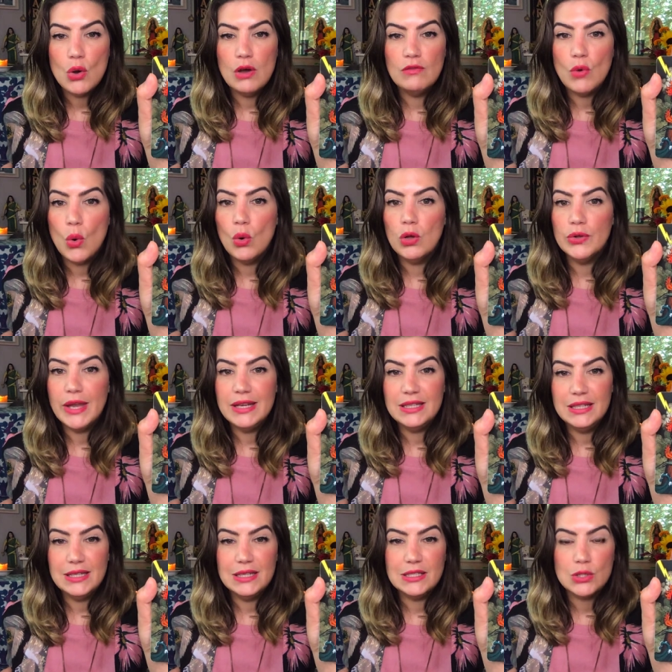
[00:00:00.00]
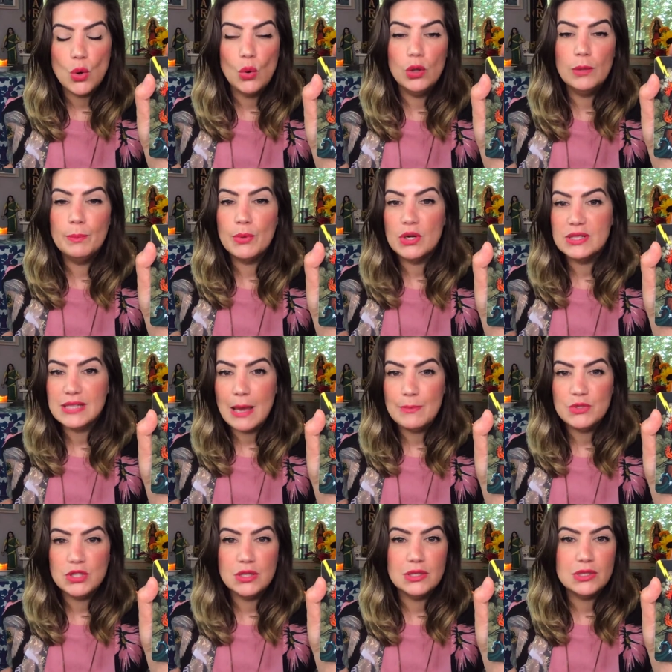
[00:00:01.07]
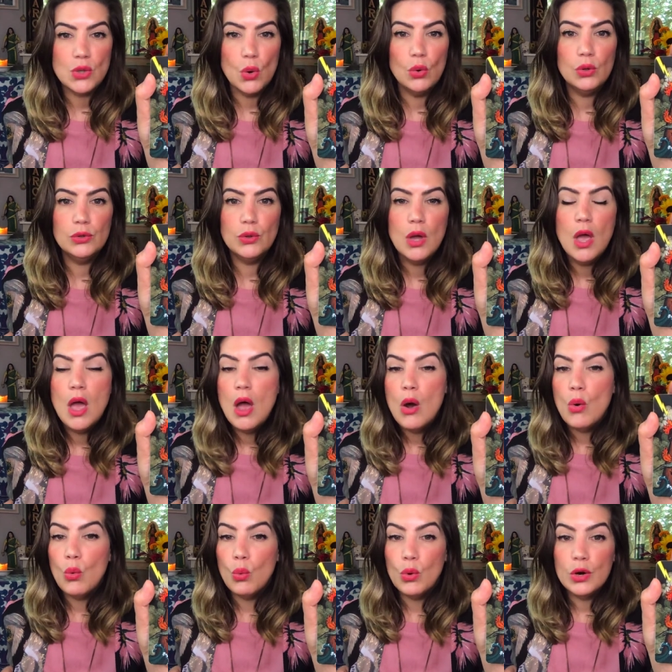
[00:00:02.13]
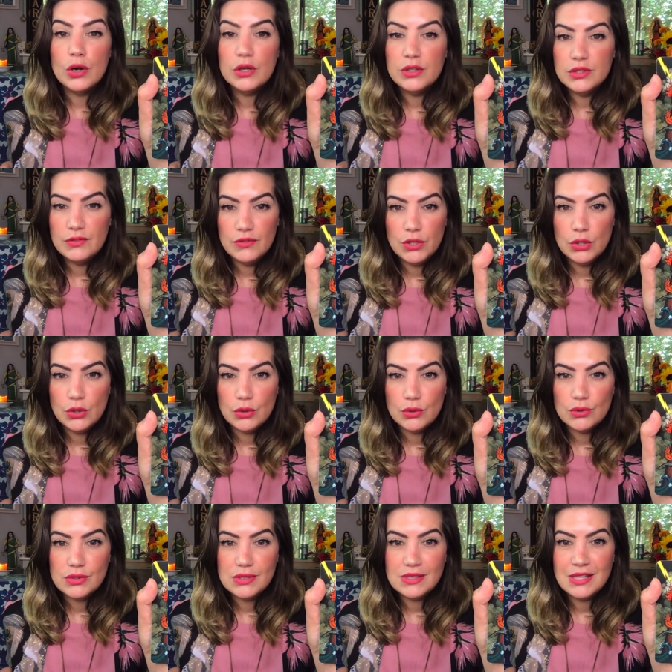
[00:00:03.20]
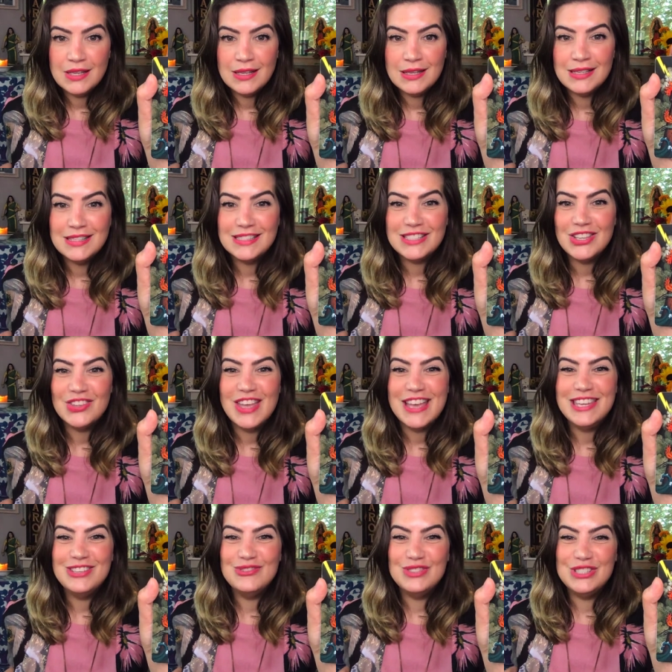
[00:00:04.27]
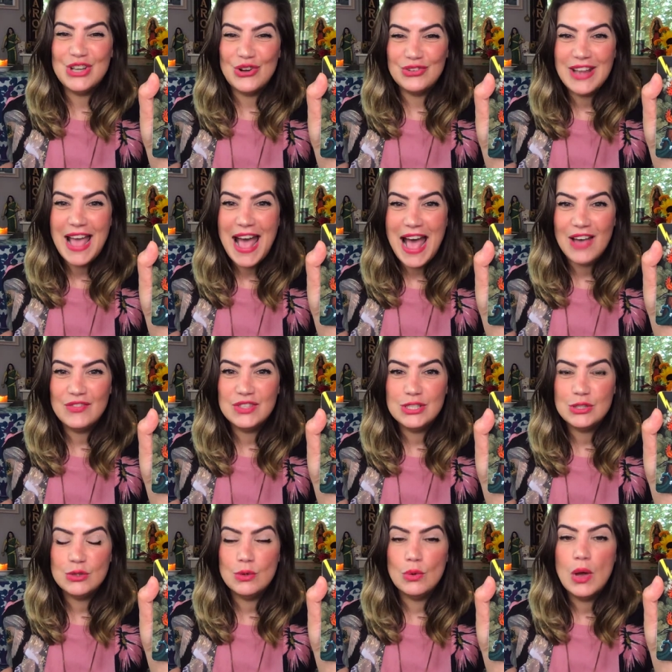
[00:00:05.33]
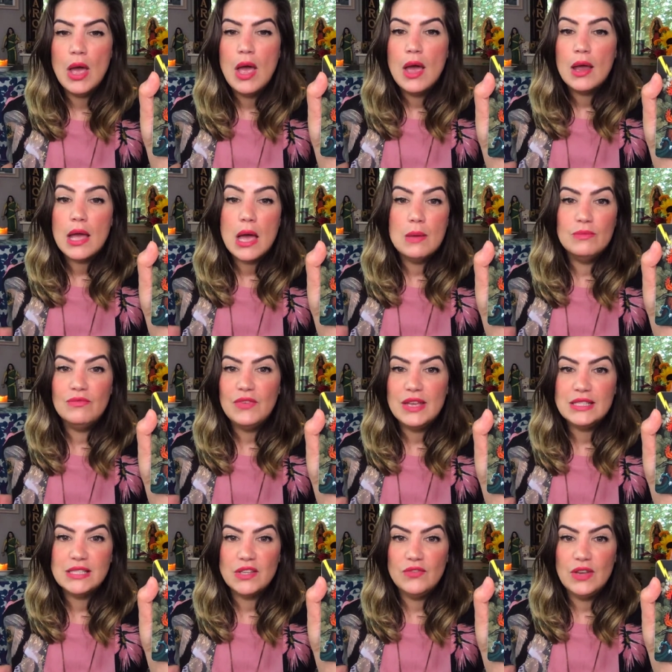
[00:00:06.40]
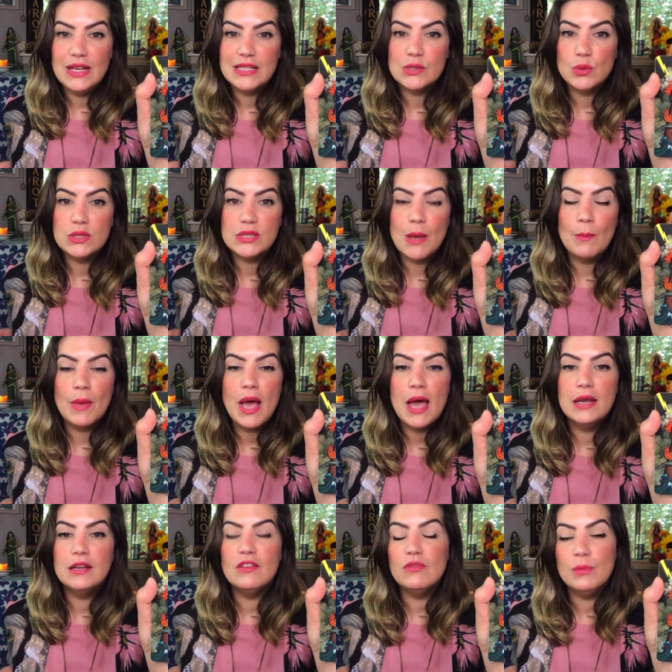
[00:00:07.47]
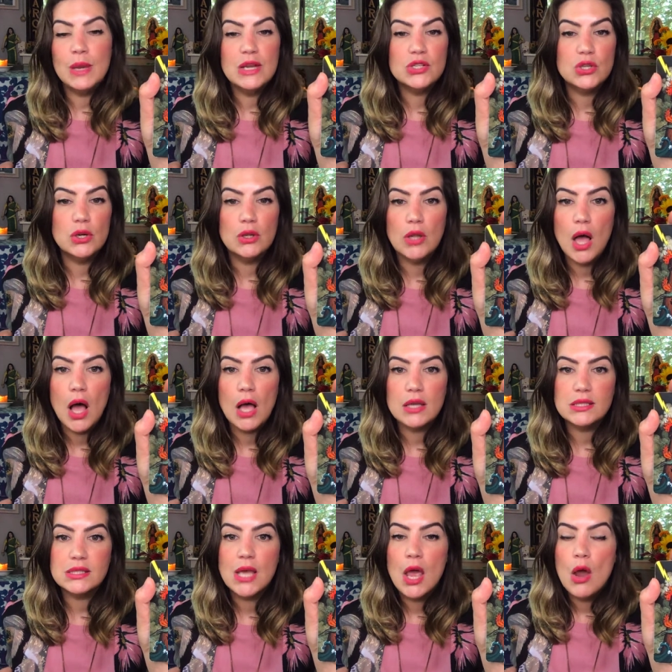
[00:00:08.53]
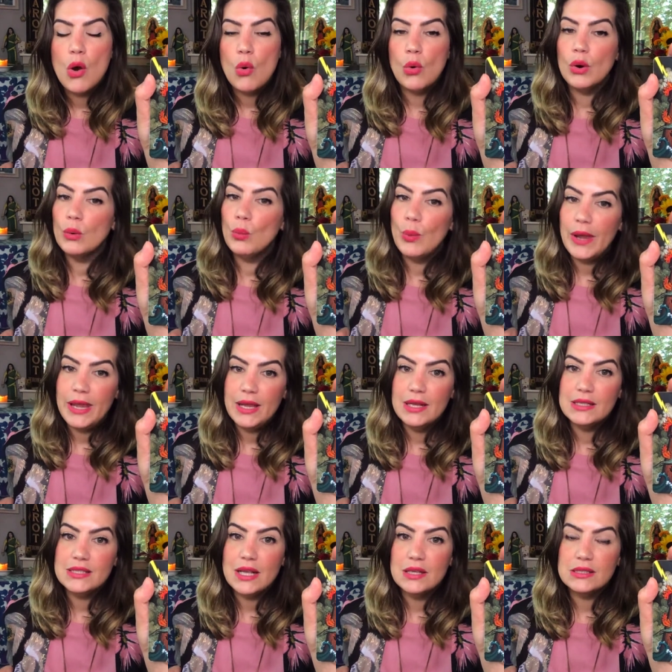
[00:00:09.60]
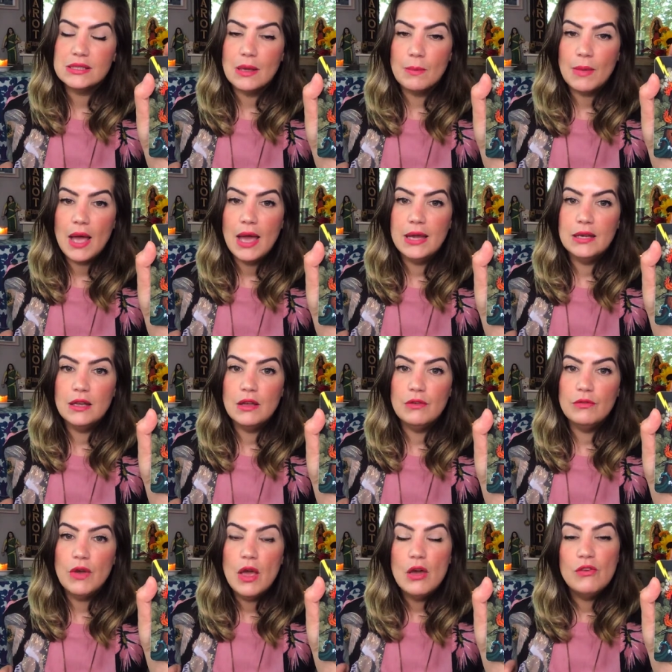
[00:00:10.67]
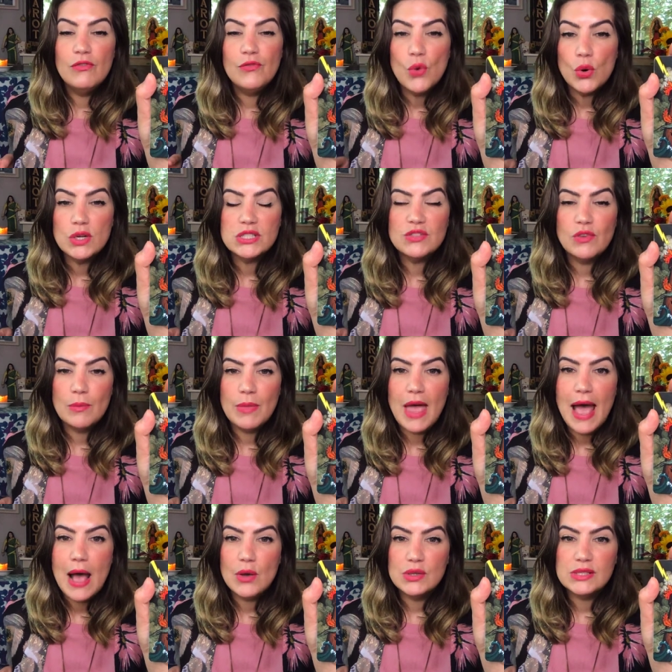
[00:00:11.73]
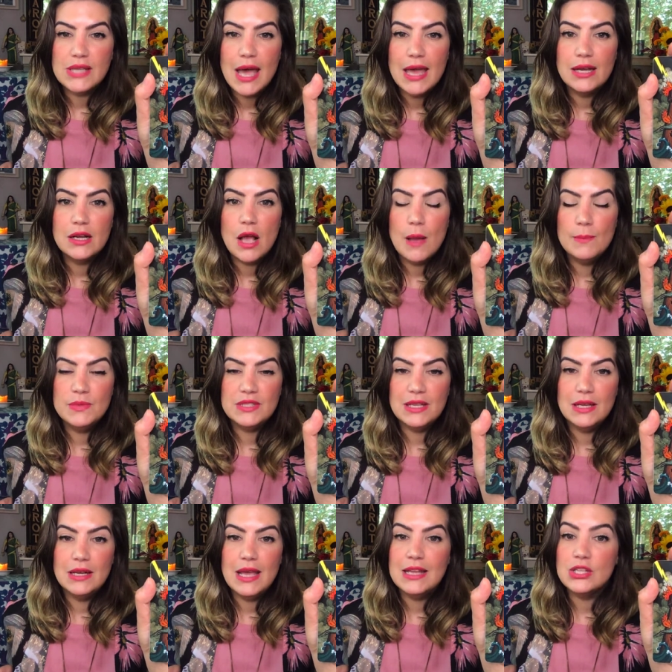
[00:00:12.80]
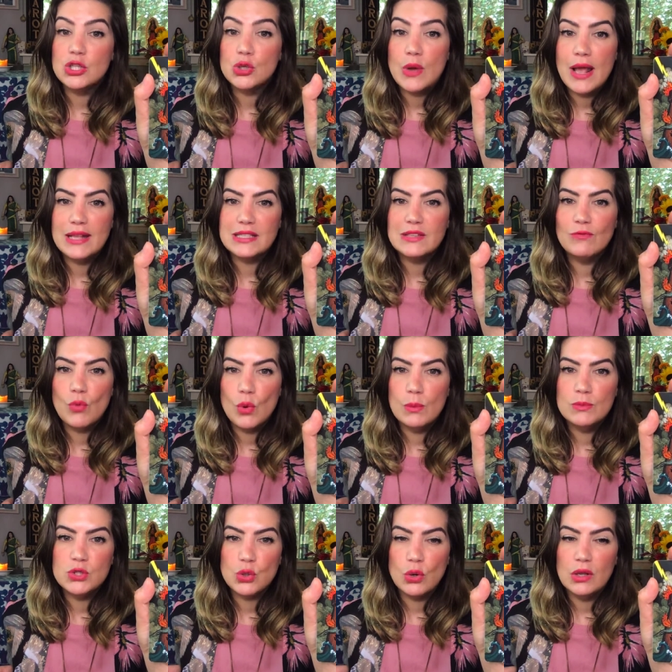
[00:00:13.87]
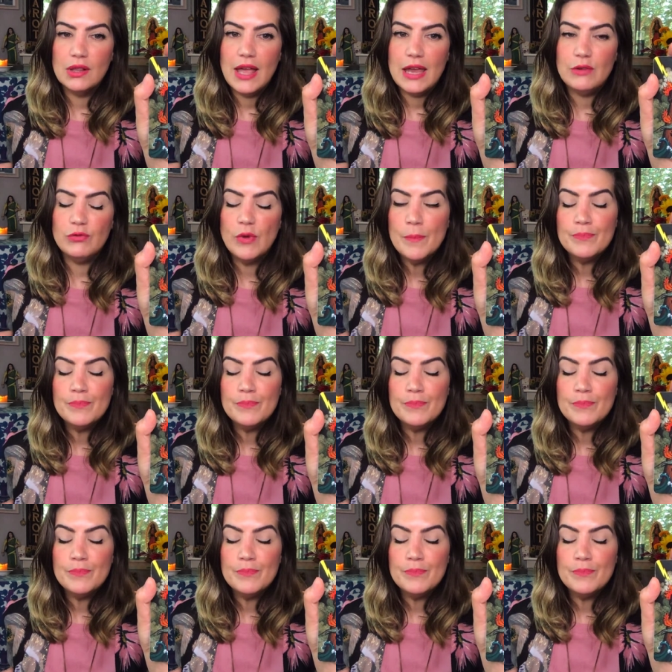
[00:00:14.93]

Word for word: of old ideas, old perceptions, old worldviews, so that you don't have to come face to face with some kind of major loss or wait until some kind of force from the outside comes in and transforms your life